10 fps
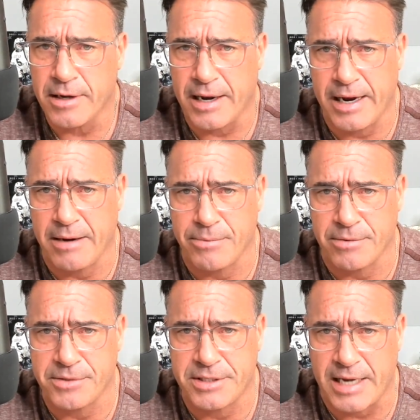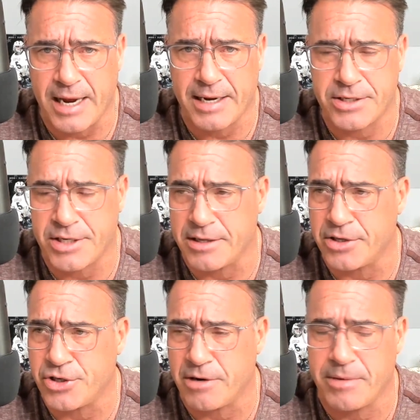Abrams tanks, and the
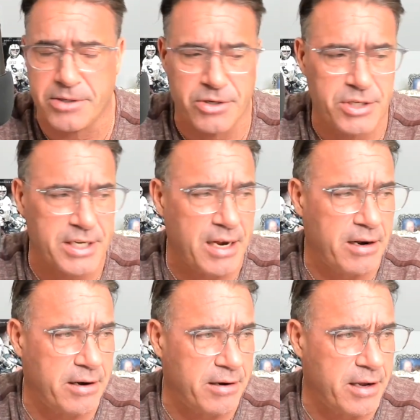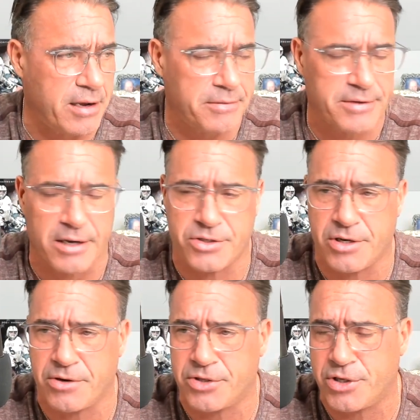Germans are sending a
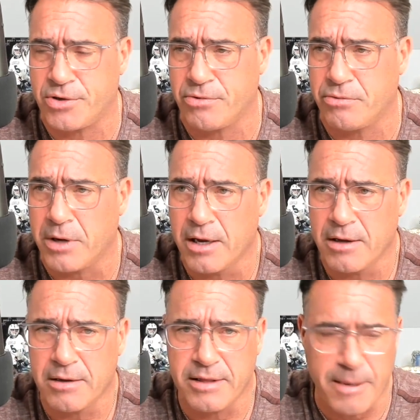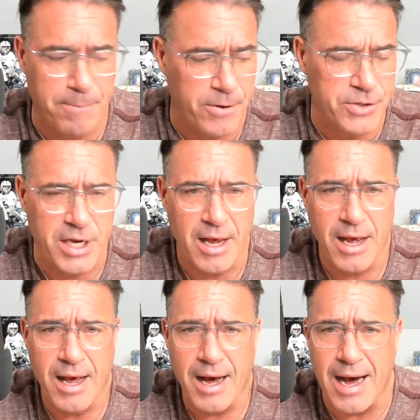dozen or two Leopards.
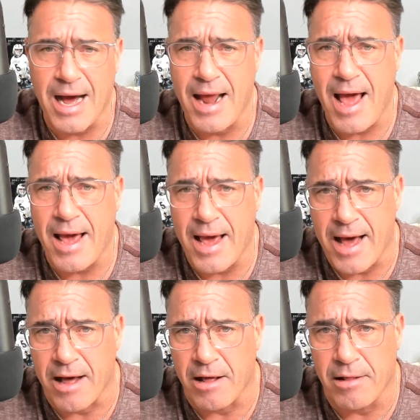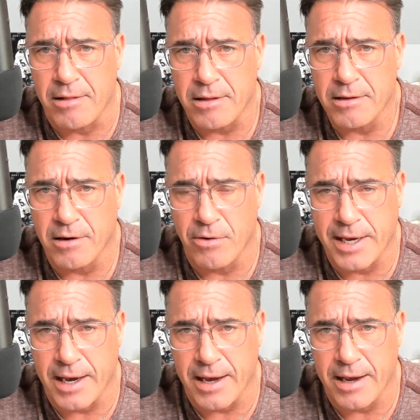How the hell are
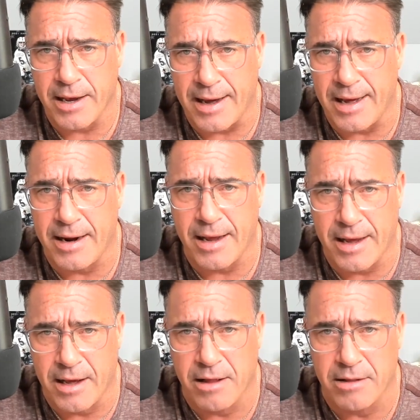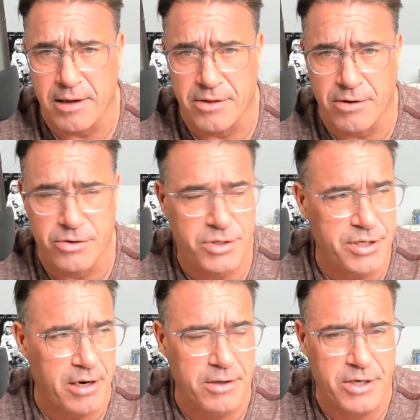those,
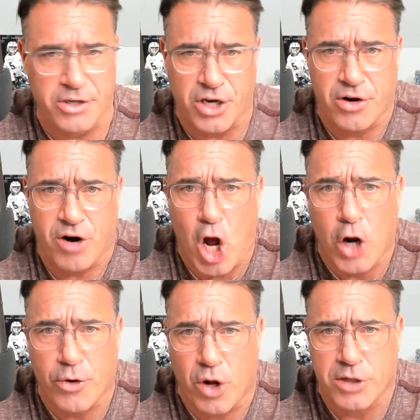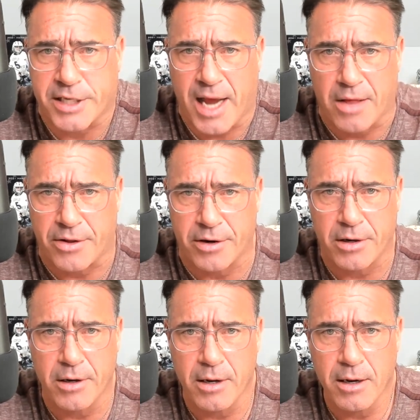it's under 100 altogether.
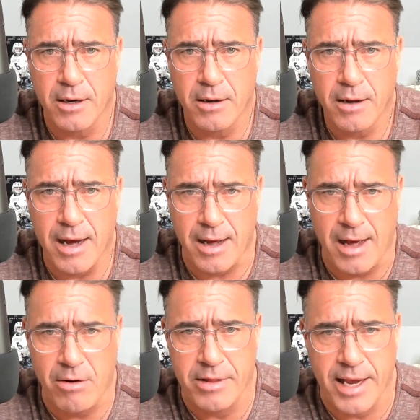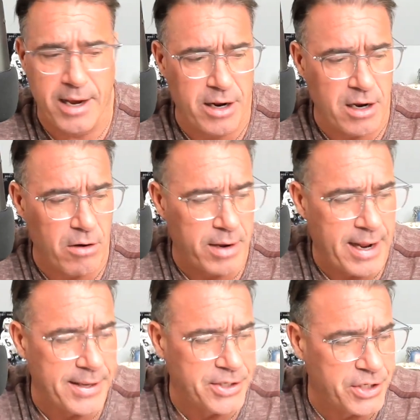How are they going to go
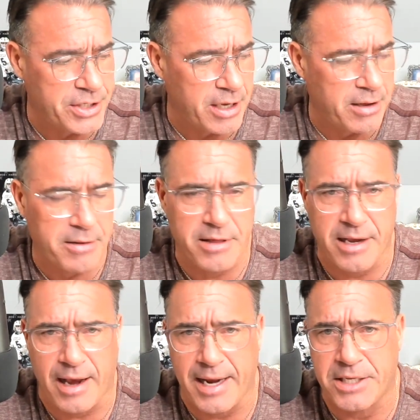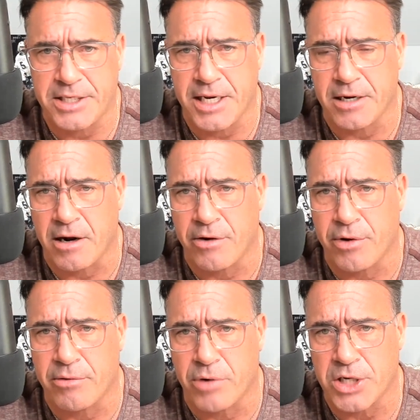against the
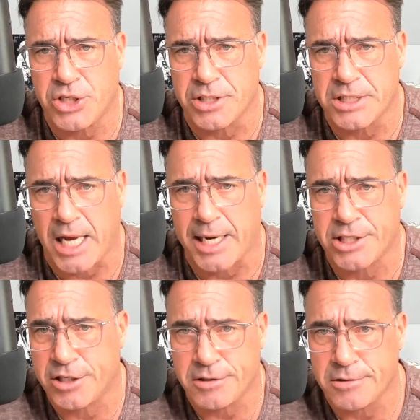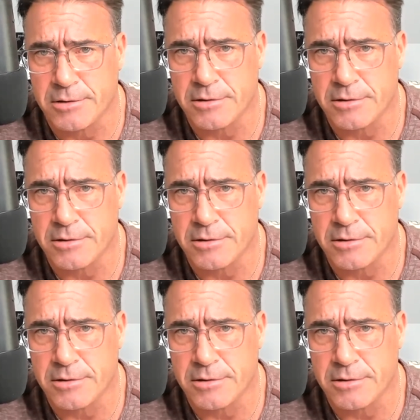1,800 Russian tanks?